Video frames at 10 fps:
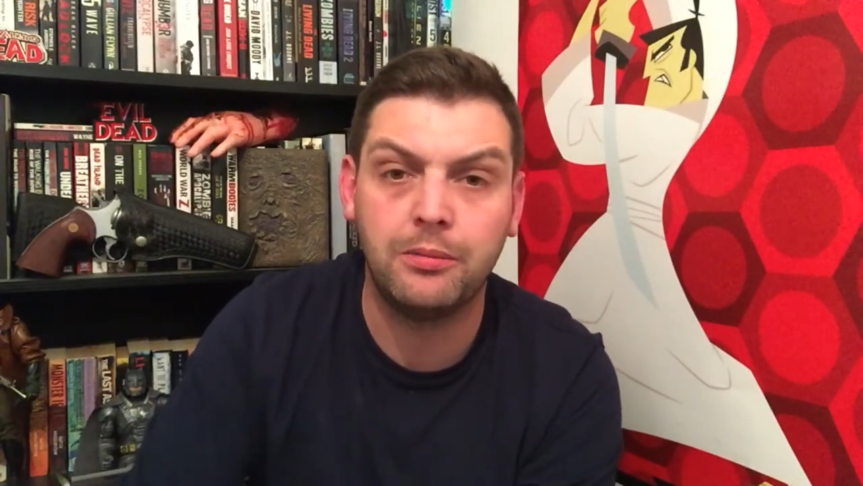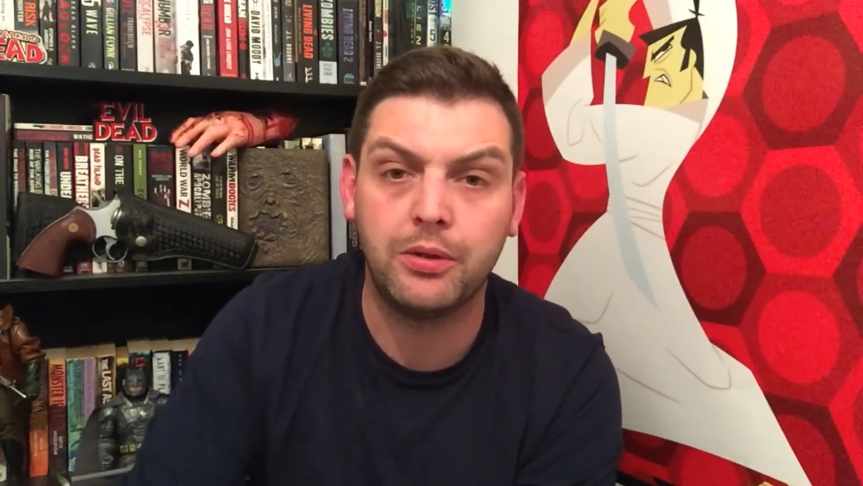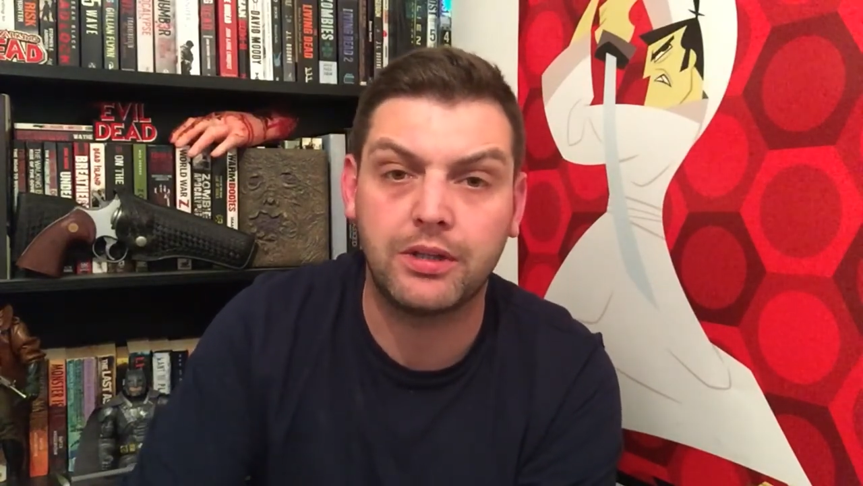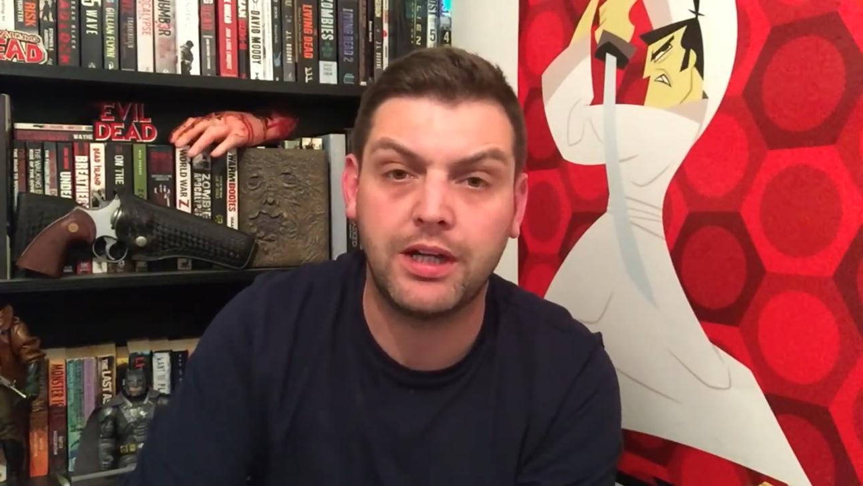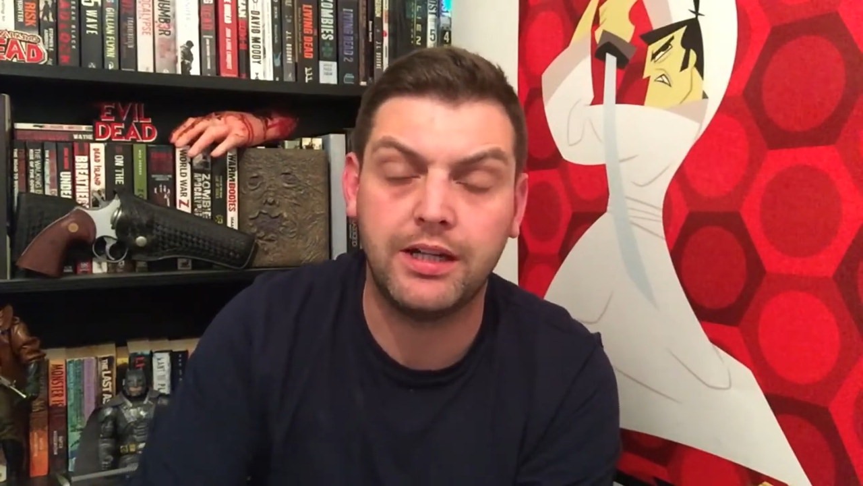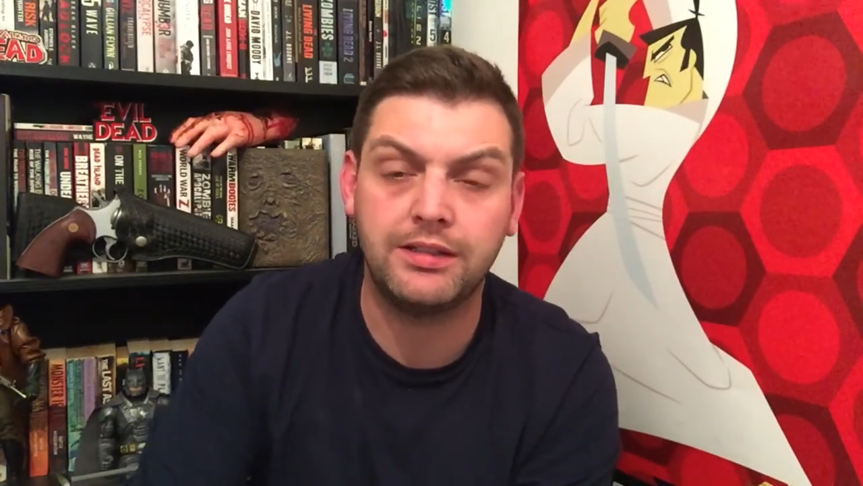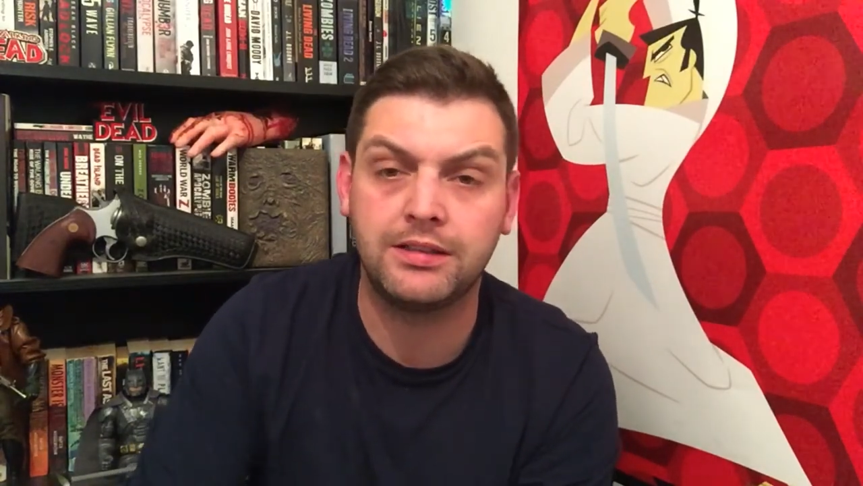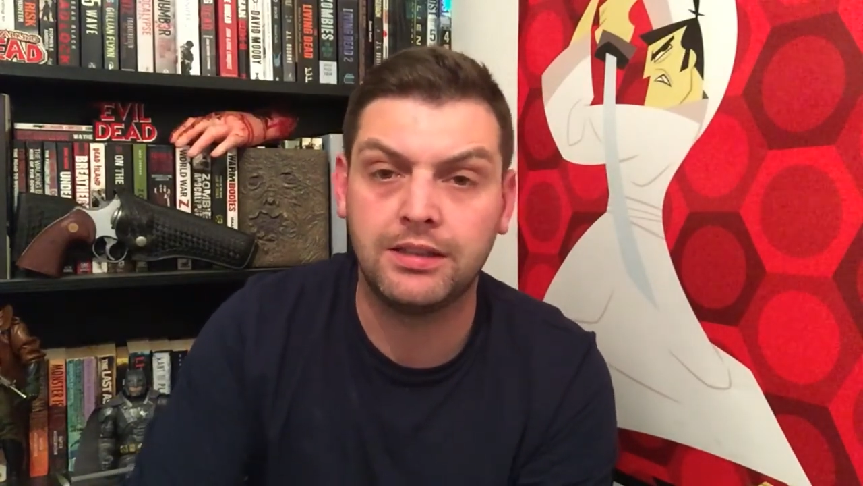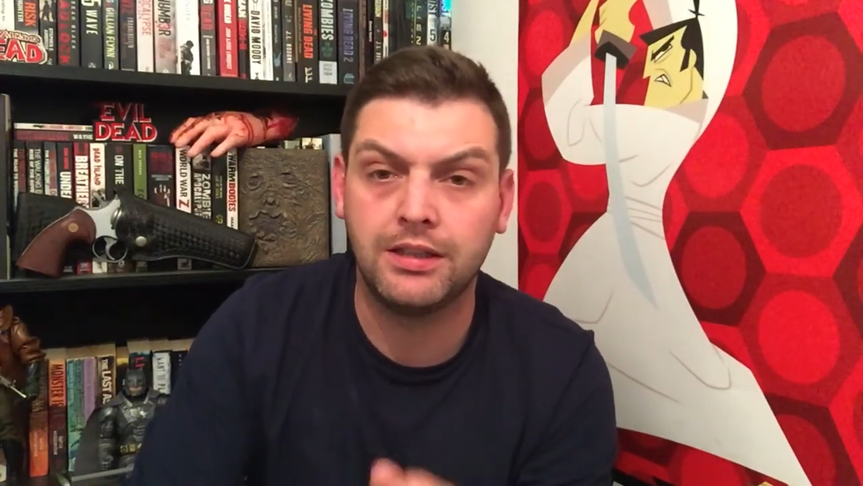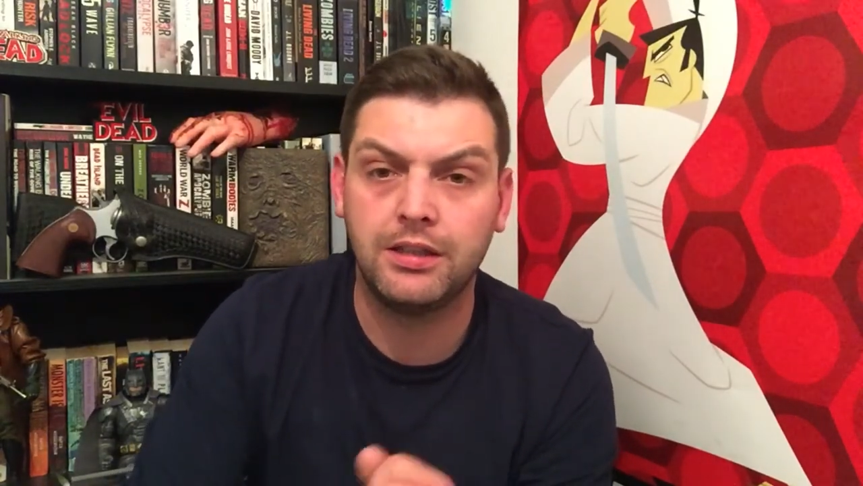But guys,
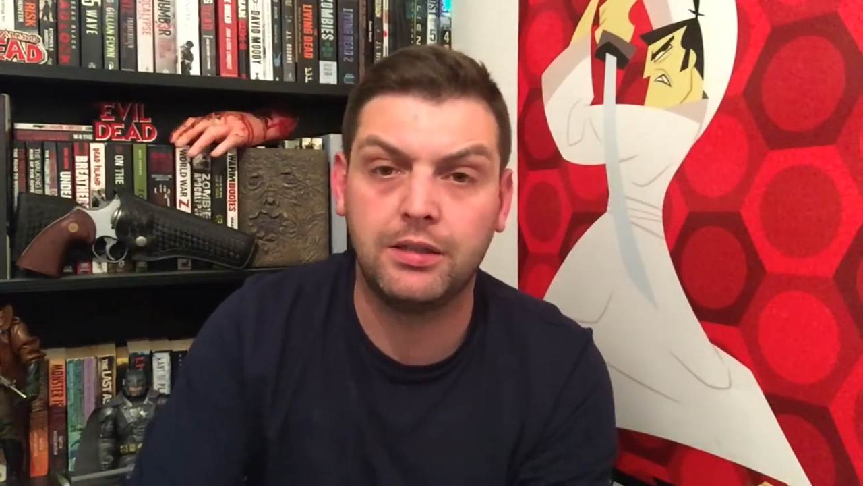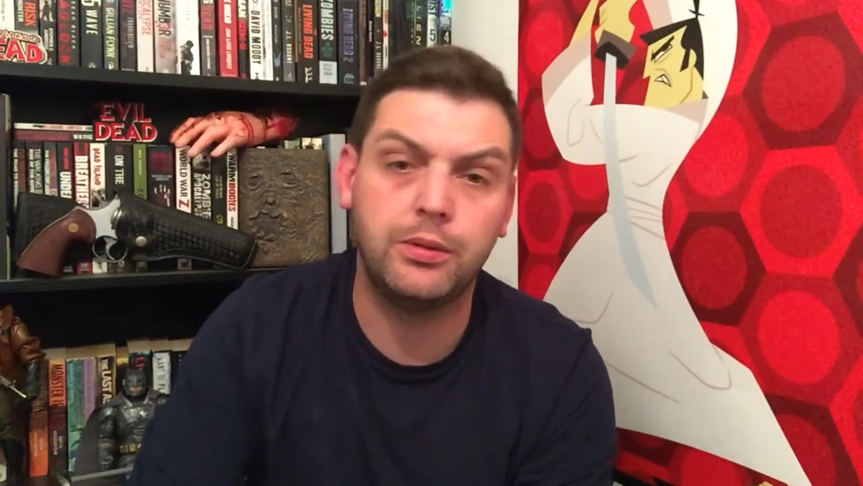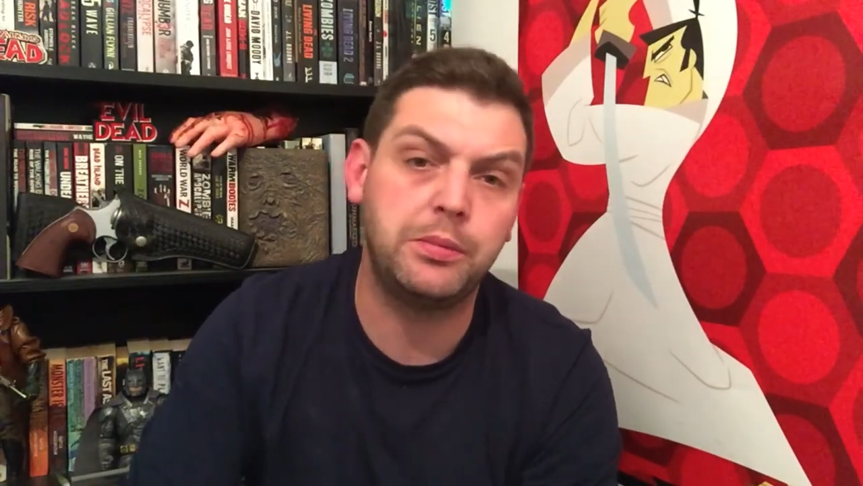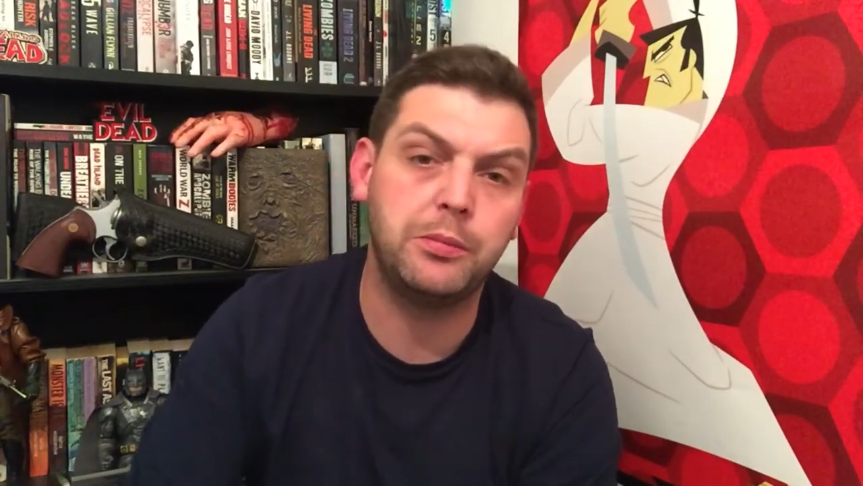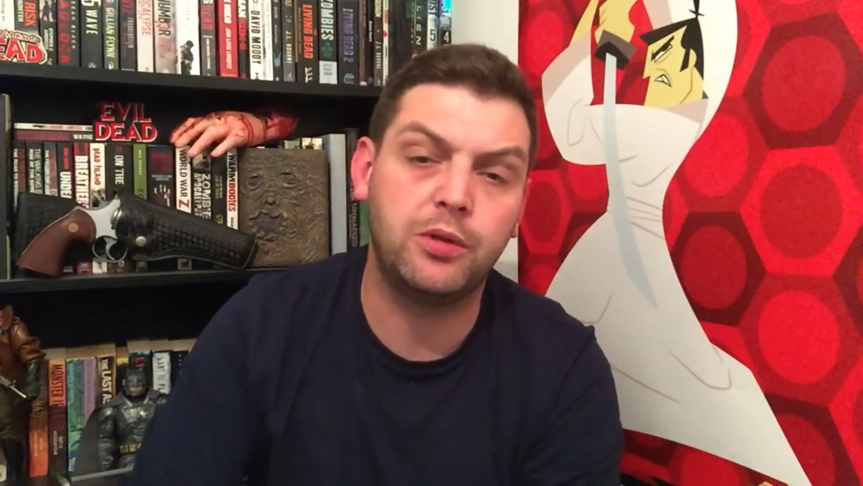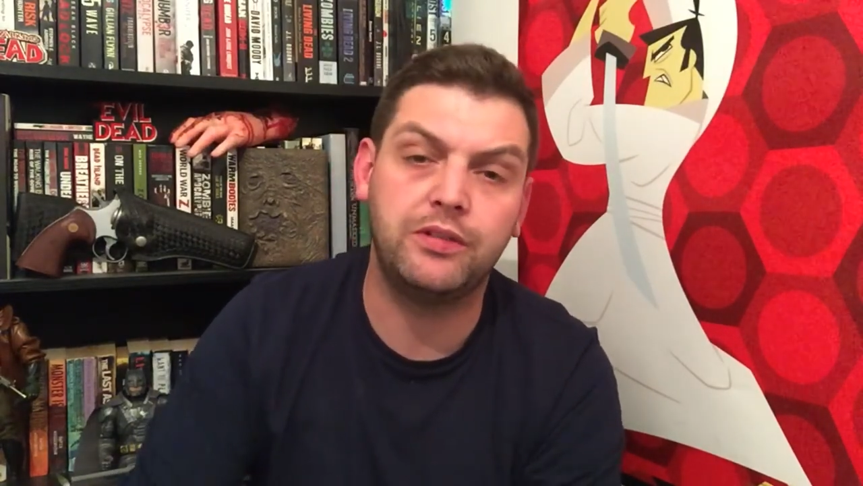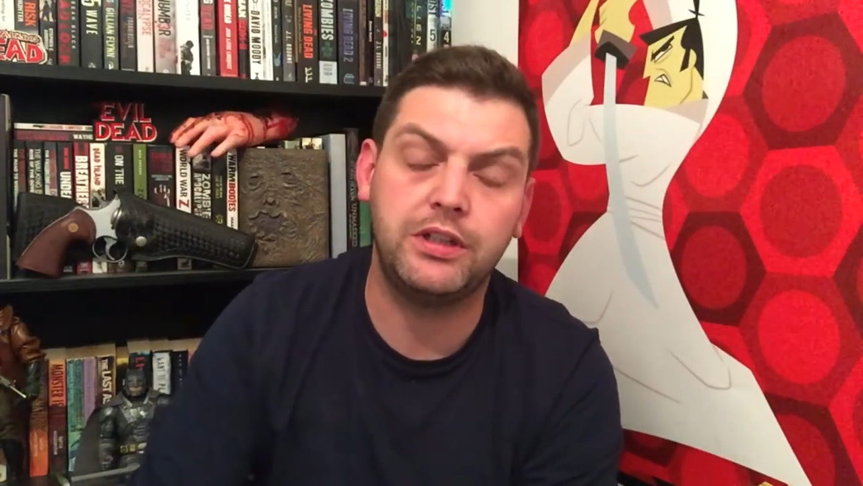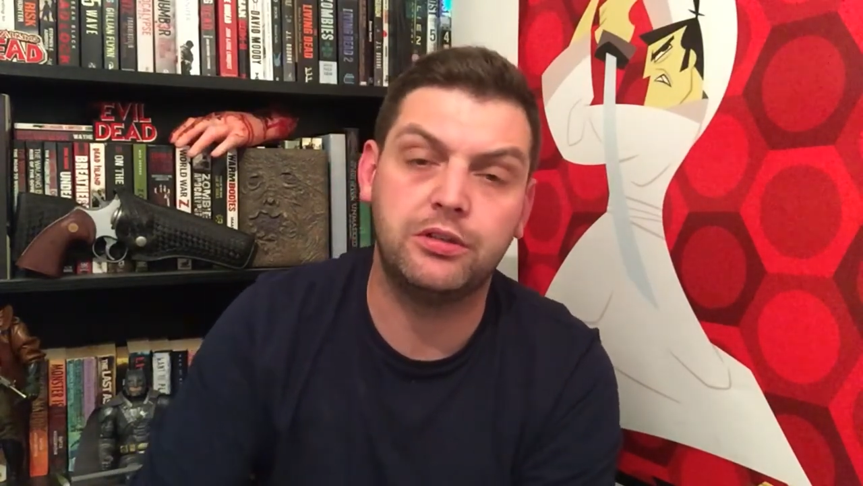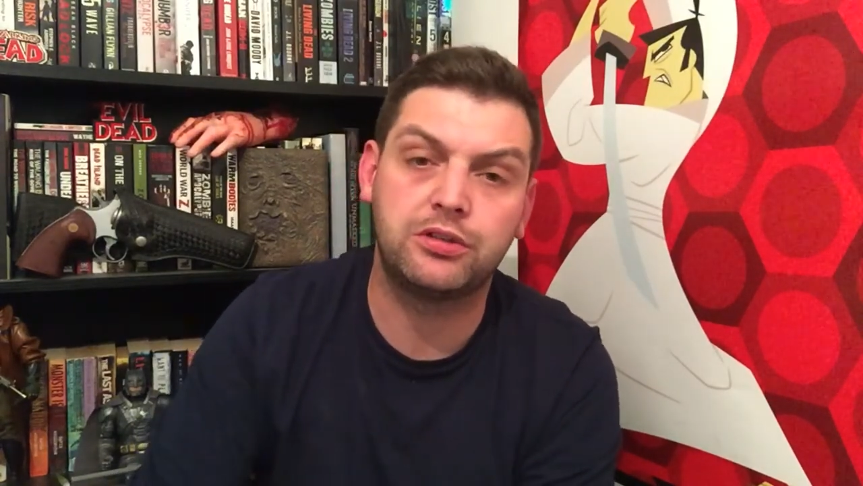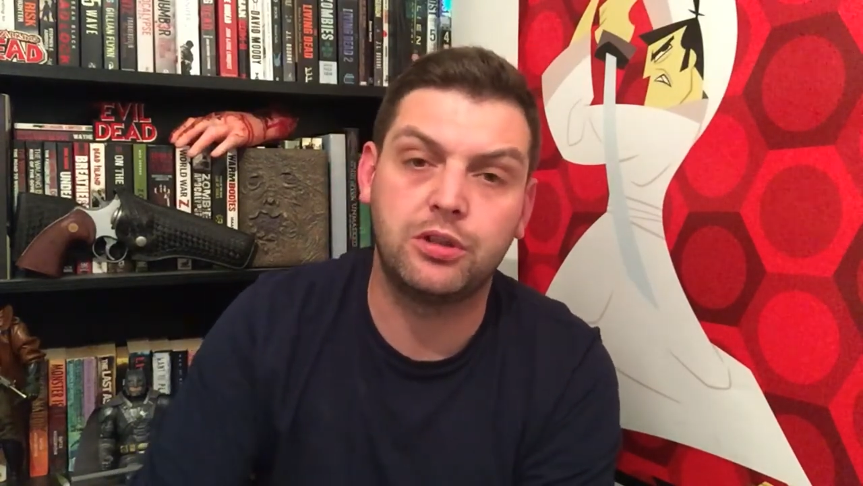there will be more
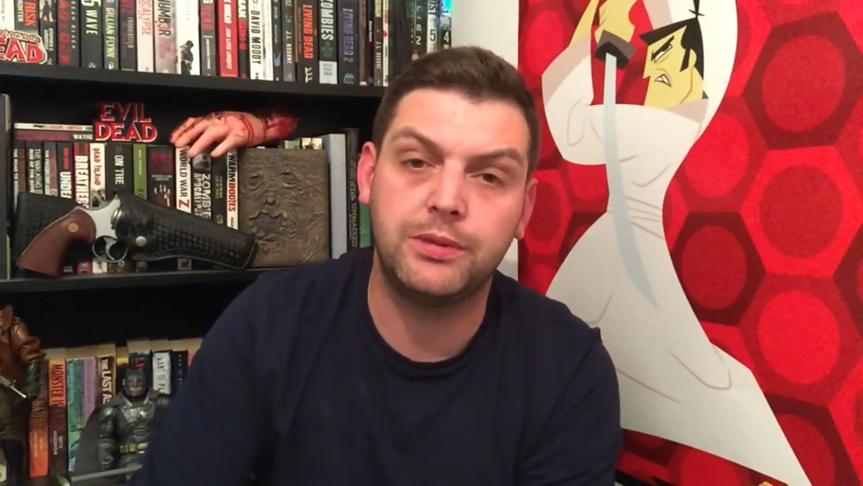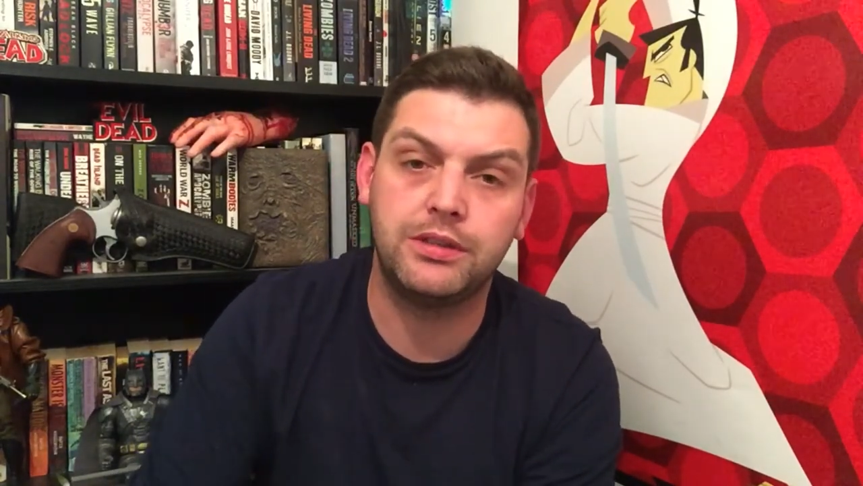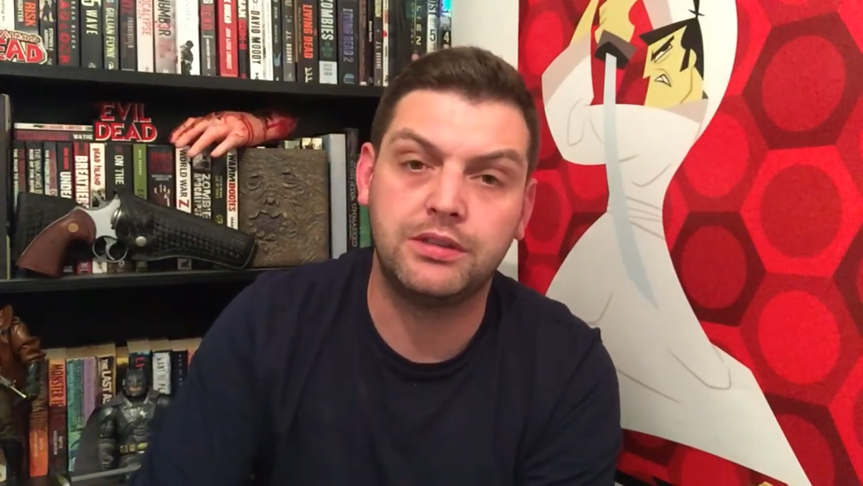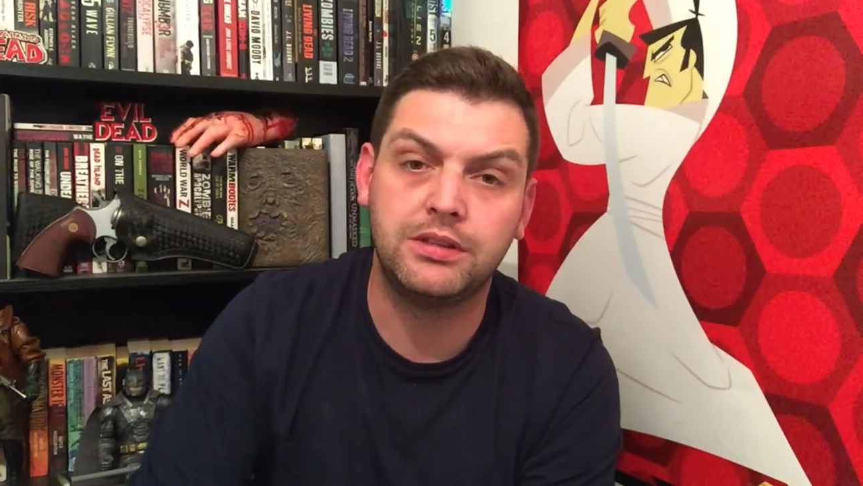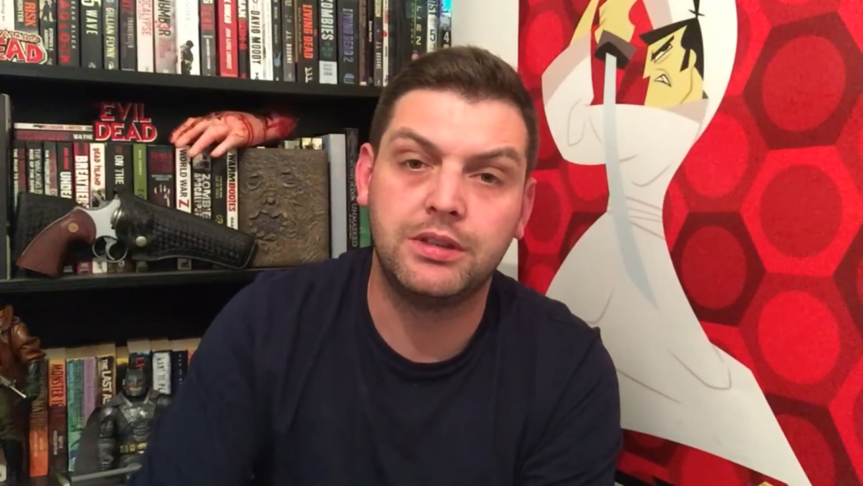videos coming.